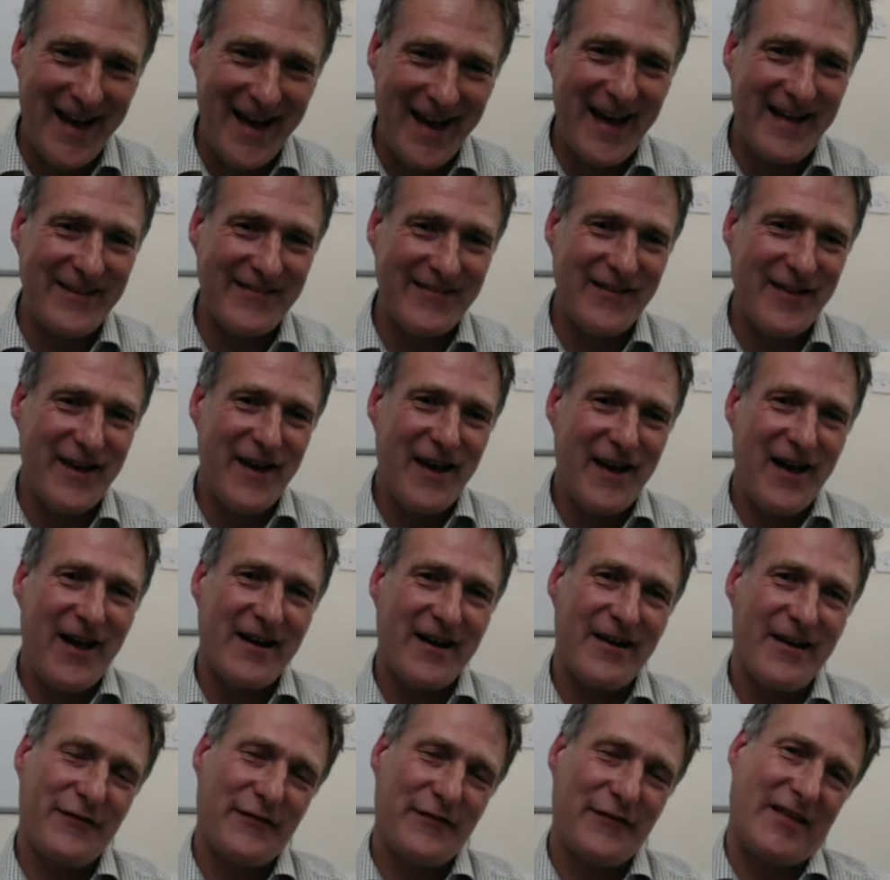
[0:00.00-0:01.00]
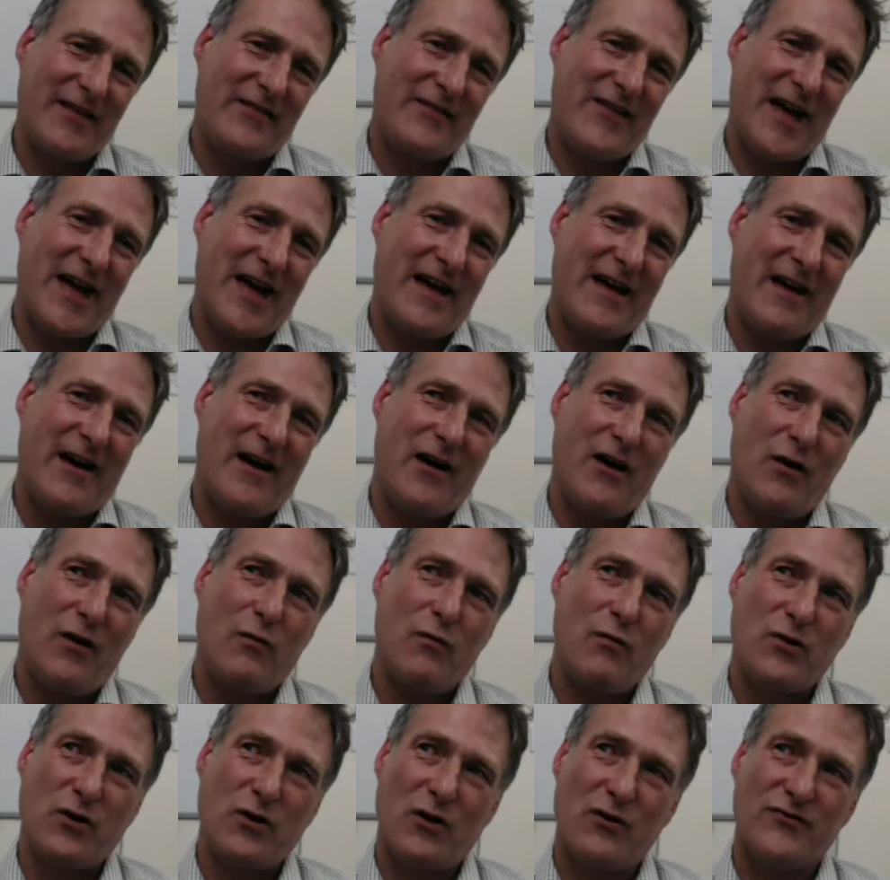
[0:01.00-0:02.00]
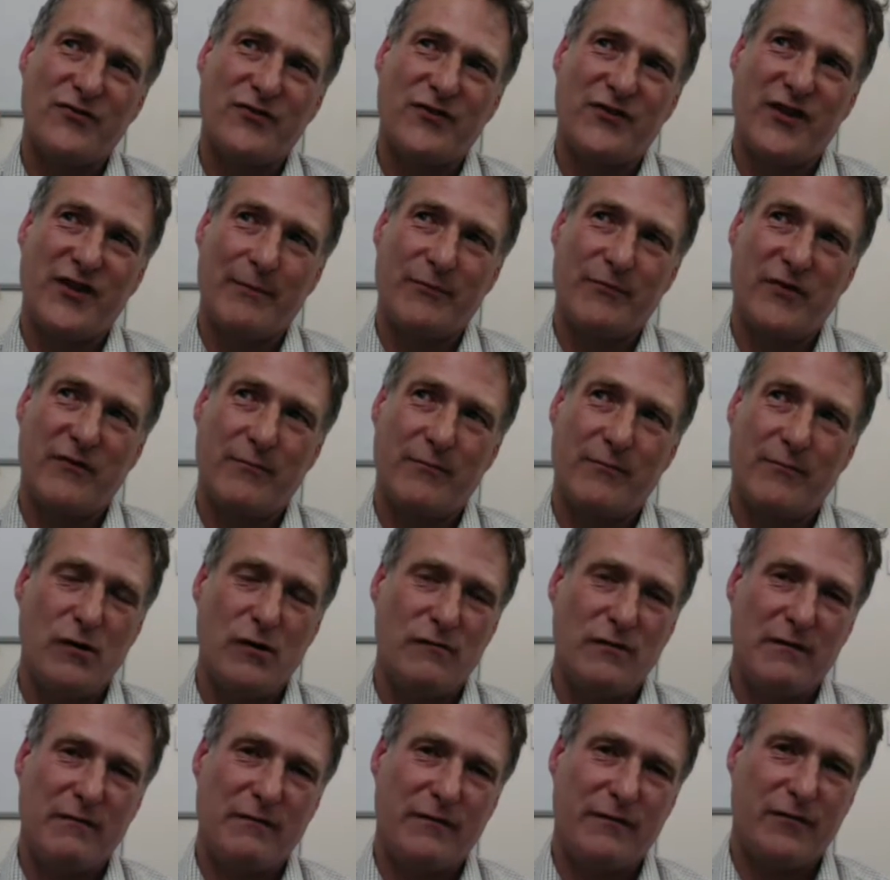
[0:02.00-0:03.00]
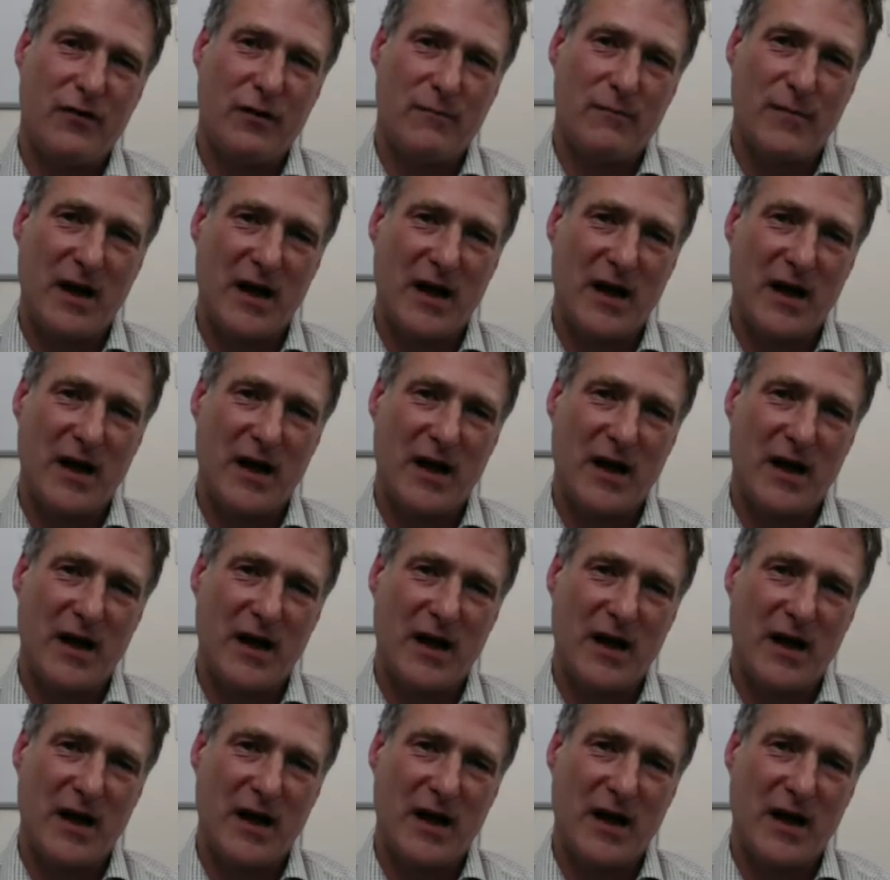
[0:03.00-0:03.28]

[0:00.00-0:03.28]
And I think that whole concept of moving from